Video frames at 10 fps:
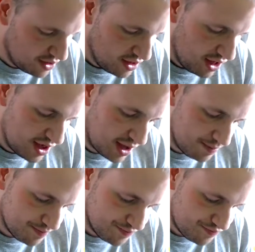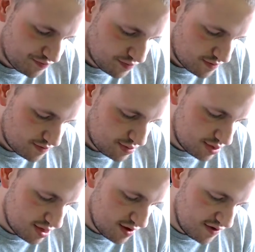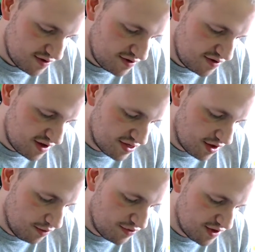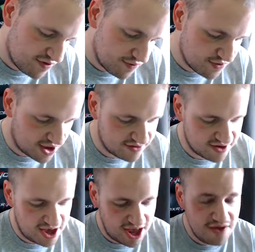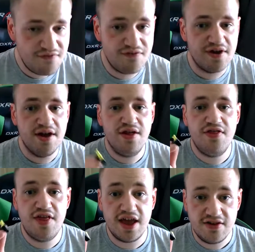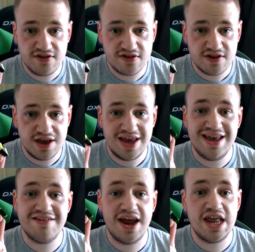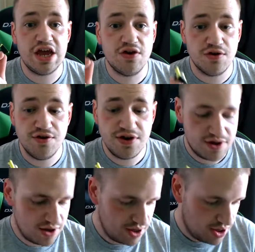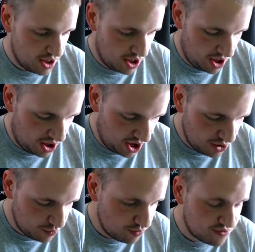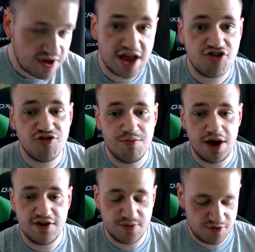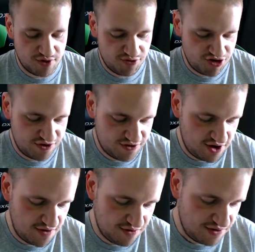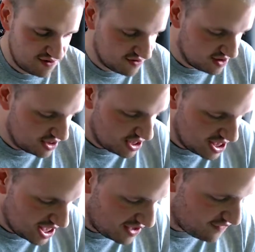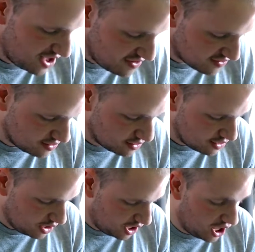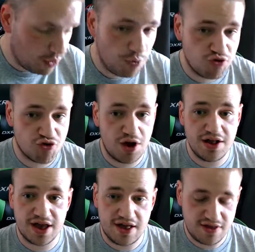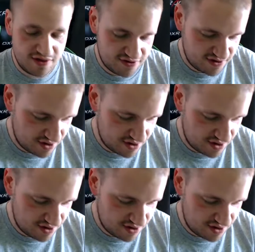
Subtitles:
okay. So as I said, the whole thing still stands. If this is any good, I will ditch my subscription service. If it isn't, I will try and get this